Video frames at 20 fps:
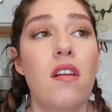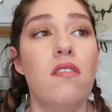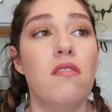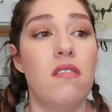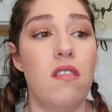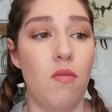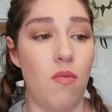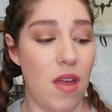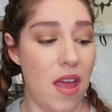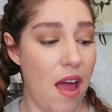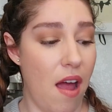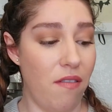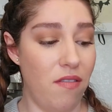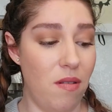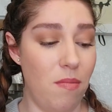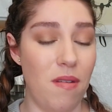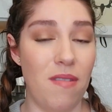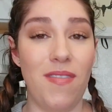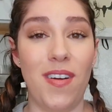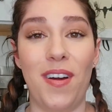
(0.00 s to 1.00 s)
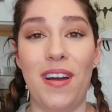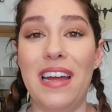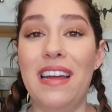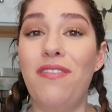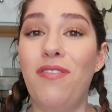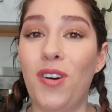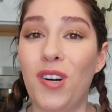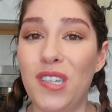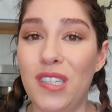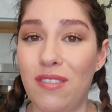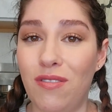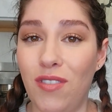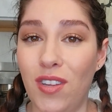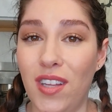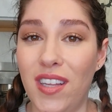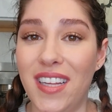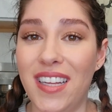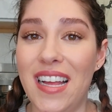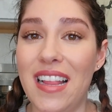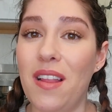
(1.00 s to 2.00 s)
So we have to be very
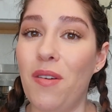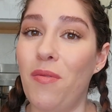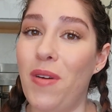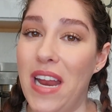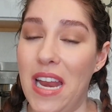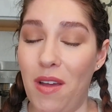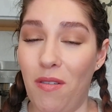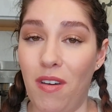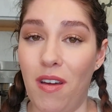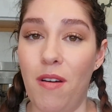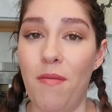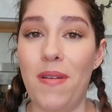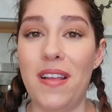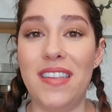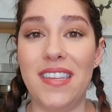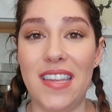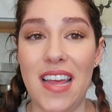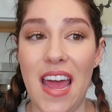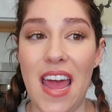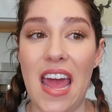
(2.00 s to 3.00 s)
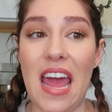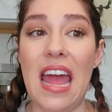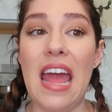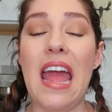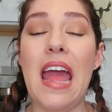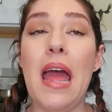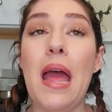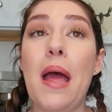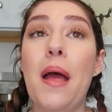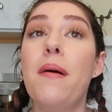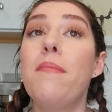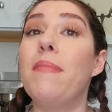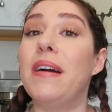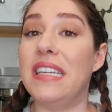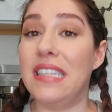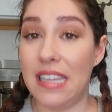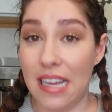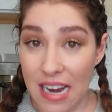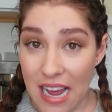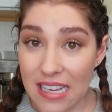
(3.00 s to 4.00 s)
forceful in the waiting room and say, my
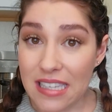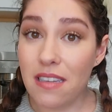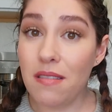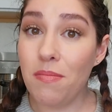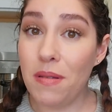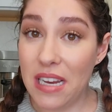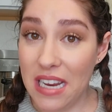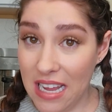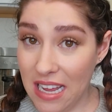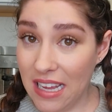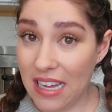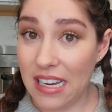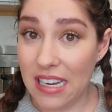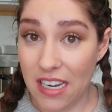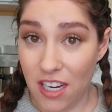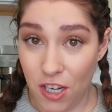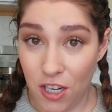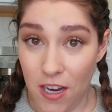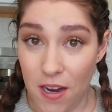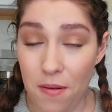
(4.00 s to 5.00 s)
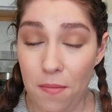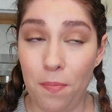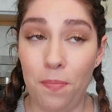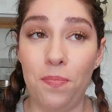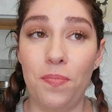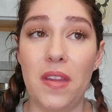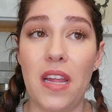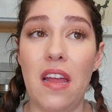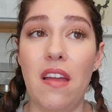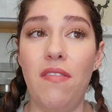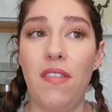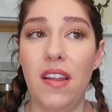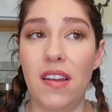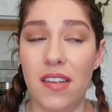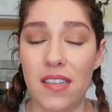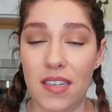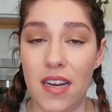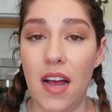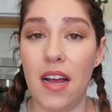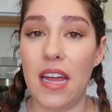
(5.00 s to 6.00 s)
son has a bleeding condition. If he
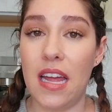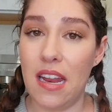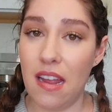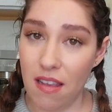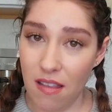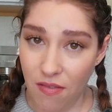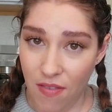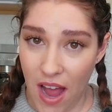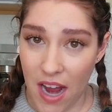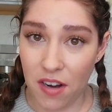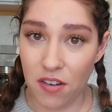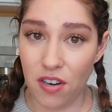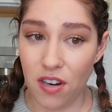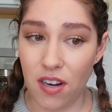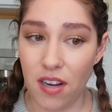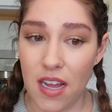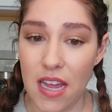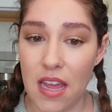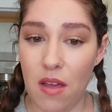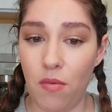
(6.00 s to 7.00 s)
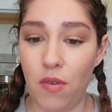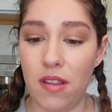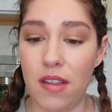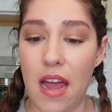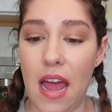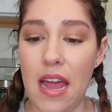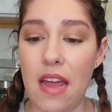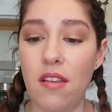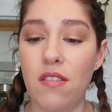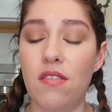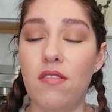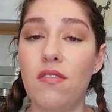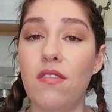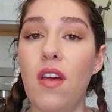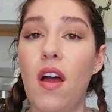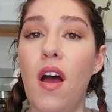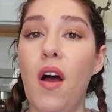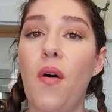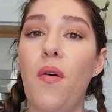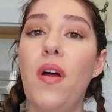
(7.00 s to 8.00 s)
does not get his factor, he will die.
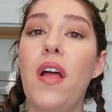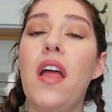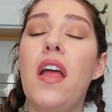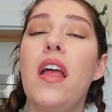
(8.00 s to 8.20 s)
So